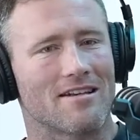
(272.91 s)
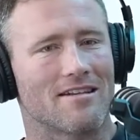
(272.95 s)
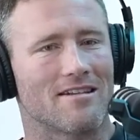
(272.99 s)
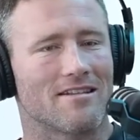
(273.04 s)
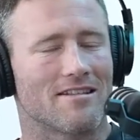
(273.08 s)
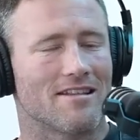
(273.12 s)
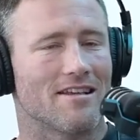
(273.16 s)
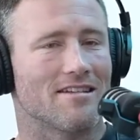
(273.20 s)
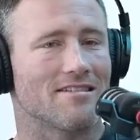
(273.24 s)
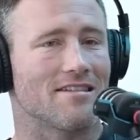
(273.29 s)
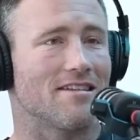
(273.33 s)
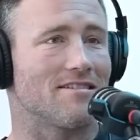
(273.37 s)

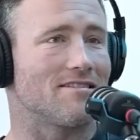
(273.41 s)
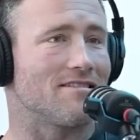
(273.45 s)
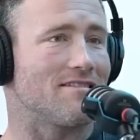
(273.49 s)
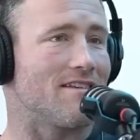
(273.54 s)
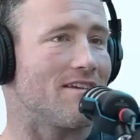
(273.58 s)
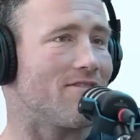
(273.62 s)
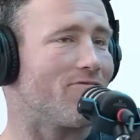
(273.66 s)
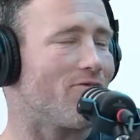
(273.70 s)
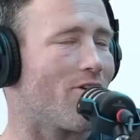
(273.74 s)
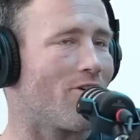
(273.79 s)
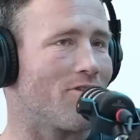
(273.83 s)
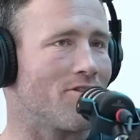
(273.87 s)
that's then
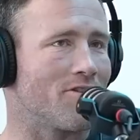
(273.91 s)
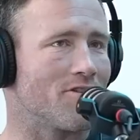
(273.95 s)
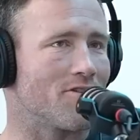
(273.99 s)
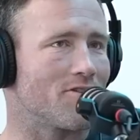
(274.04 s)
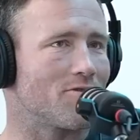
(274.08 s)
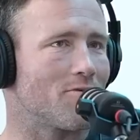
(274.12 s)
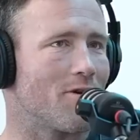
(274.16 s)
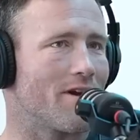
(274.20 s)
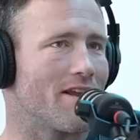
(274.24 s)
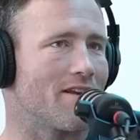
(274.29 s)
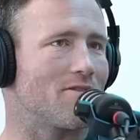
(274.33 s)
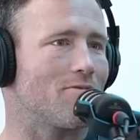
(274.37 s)
rolled into
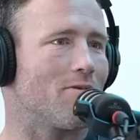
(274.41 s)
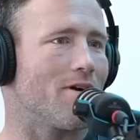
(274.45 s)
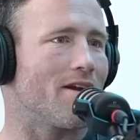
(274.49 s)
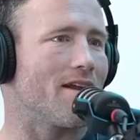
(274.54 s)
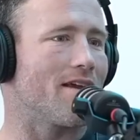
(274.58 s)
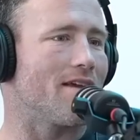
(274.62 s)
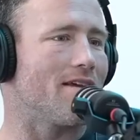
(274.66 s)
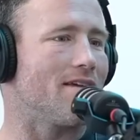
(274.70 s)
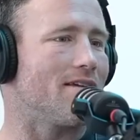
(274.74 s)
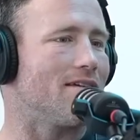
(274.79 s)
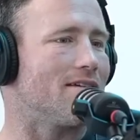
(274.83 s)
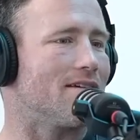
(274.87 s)
2020.